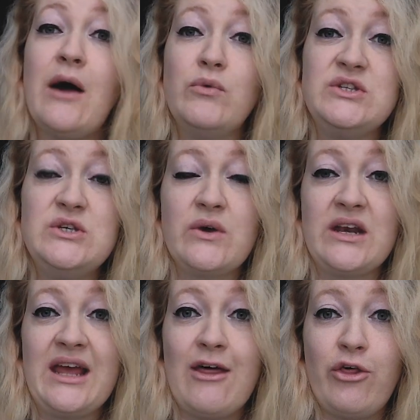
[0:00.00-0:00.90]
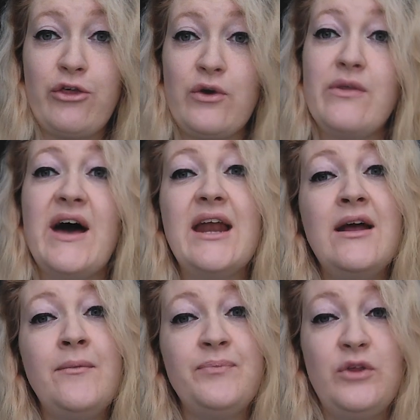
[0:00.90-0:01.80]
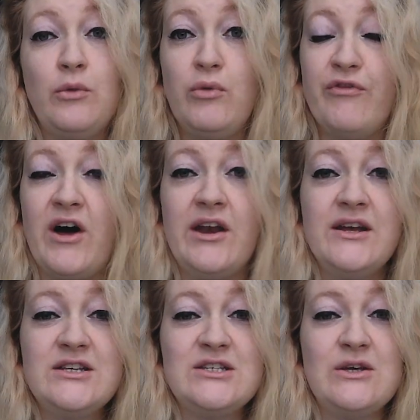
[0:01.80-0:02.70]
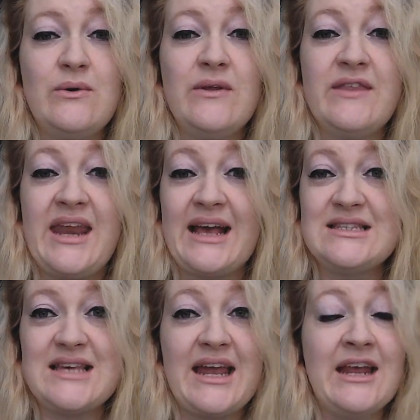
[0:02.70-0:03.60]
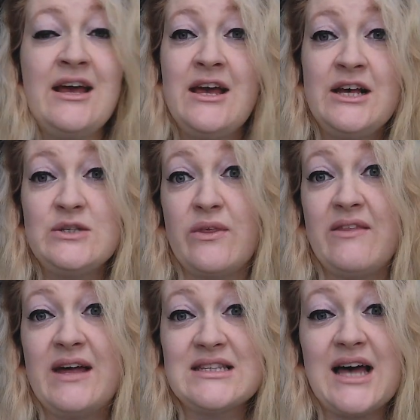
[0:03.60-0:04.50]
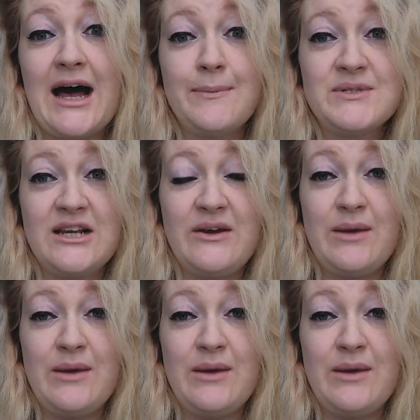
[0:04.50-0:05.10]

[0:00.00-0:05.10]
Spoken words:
And once you can get through that, you move on to the next set. So I think that's absolutely